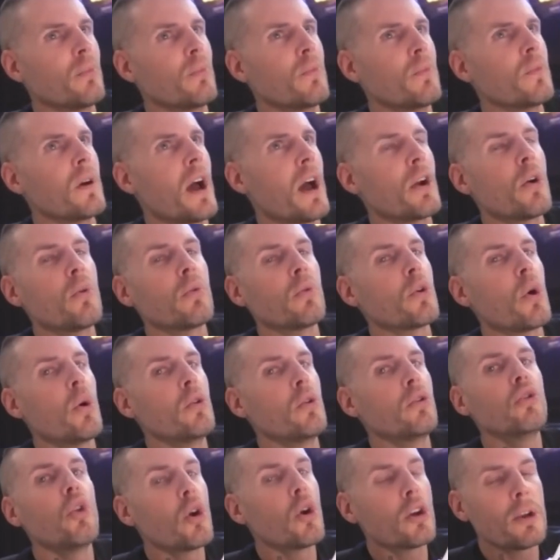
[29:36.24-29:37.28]
I don't go
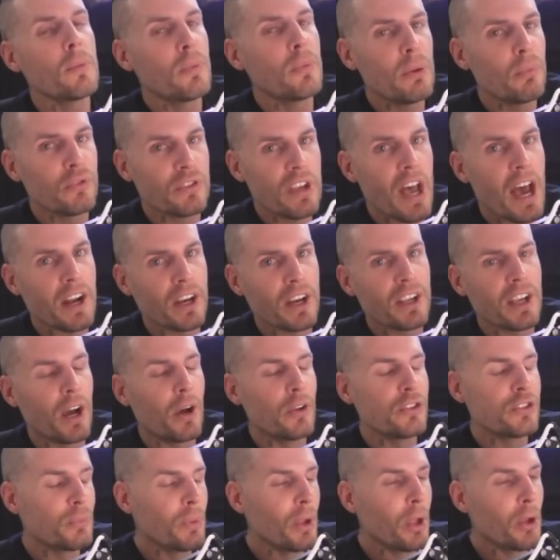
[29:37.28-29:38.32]
and look in people's ad
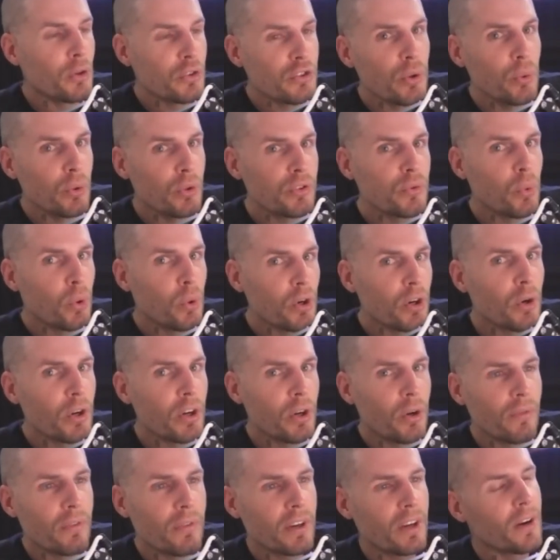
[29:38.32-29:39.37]
accounts and be like, so what's working
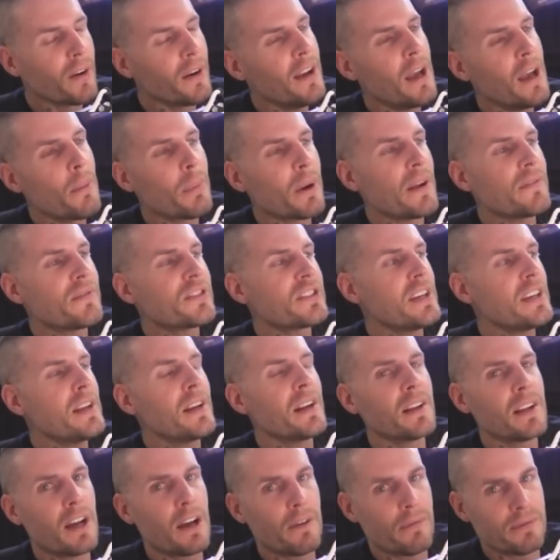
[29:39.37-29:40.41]
over here? But I've seen
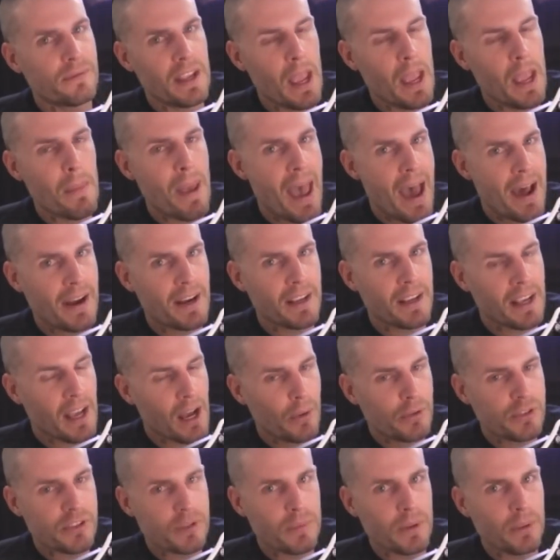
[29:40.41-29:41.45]
enough damn ad
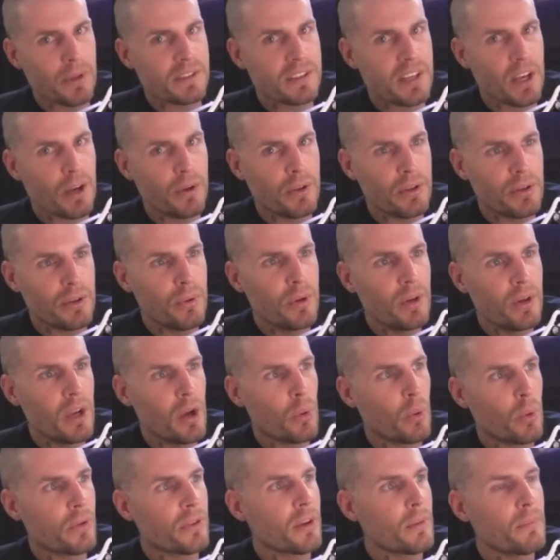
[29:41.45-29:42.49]
accounts to be able to tell you
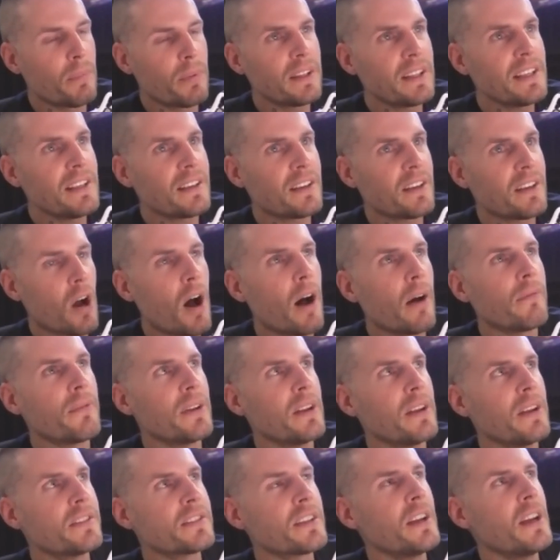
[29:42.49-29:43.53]
with complete
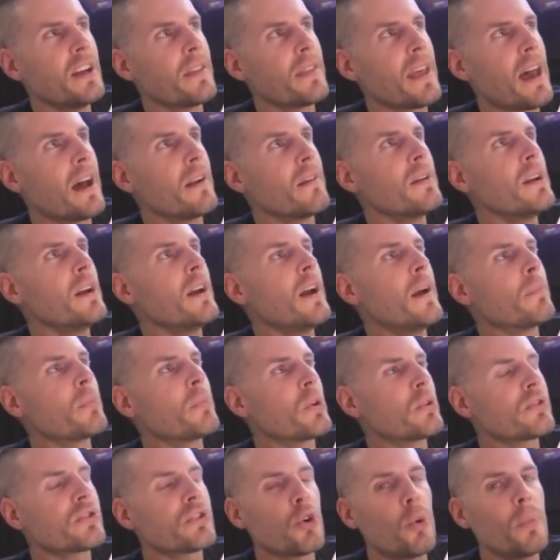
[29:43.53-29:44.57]
confidence that
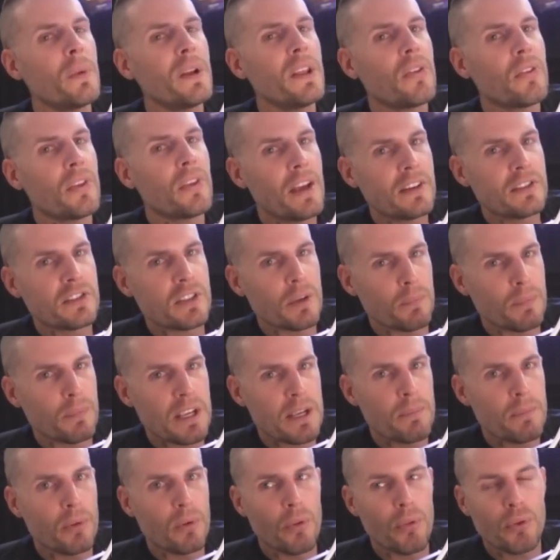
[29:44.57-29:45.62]
there's so many things that
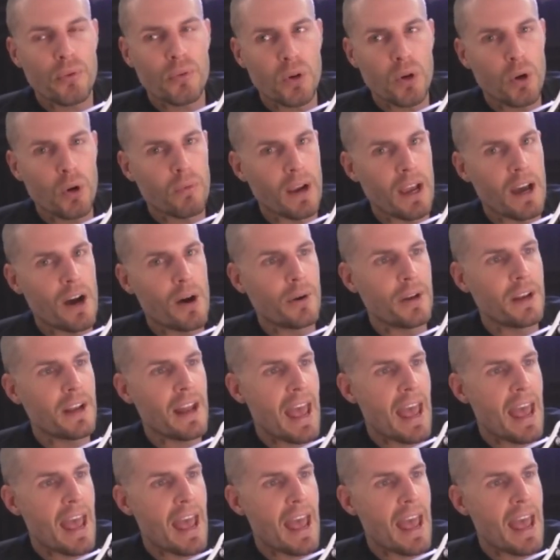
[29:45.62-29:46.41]
people throw around in